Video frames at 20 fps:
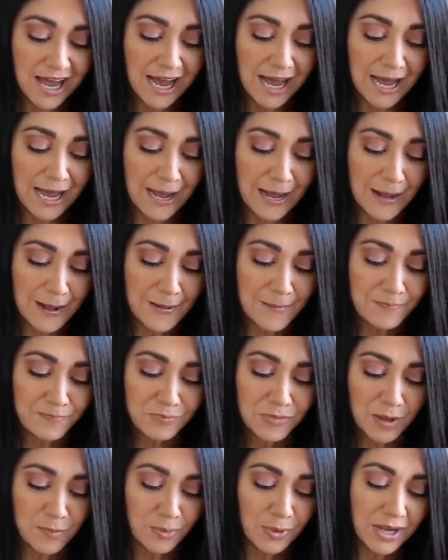Um,
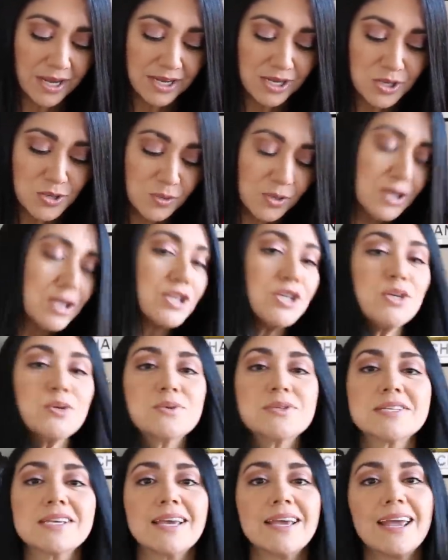but you can
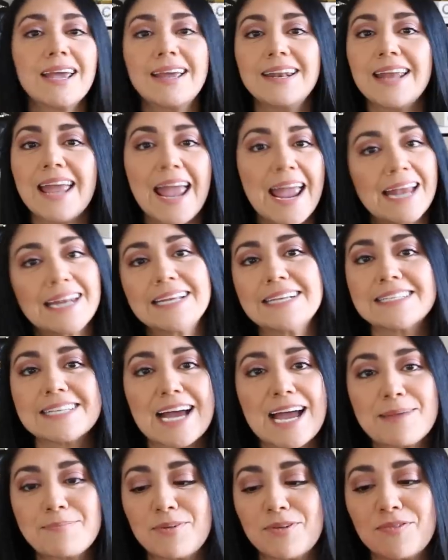use it in any
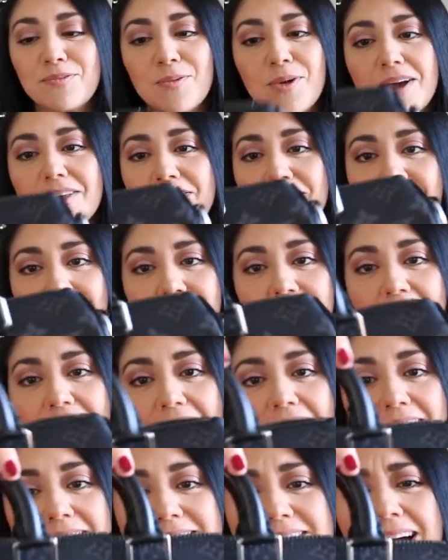type of weather,
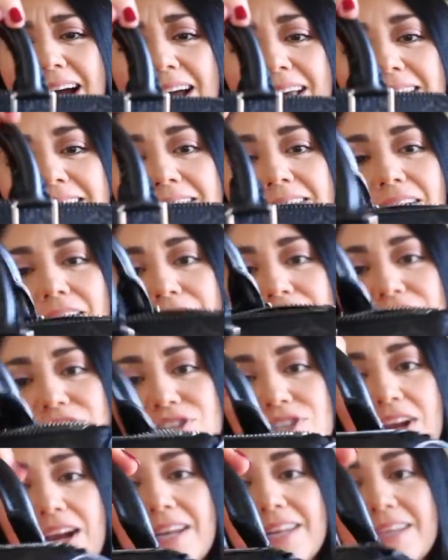and I love the
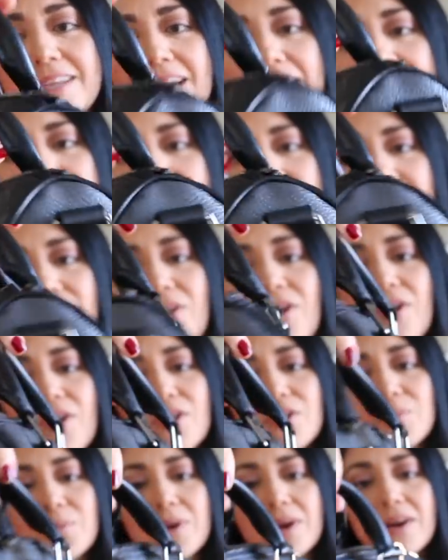shiny gunmetal
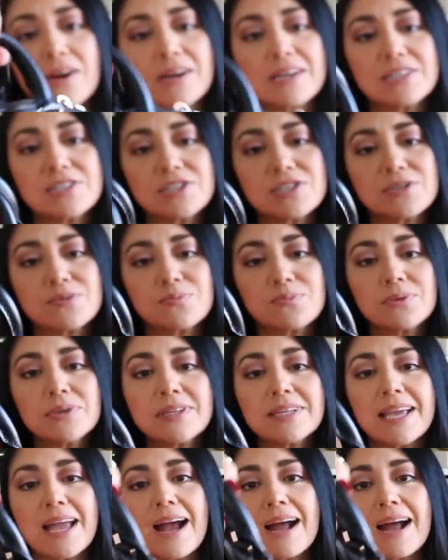hardware. It just really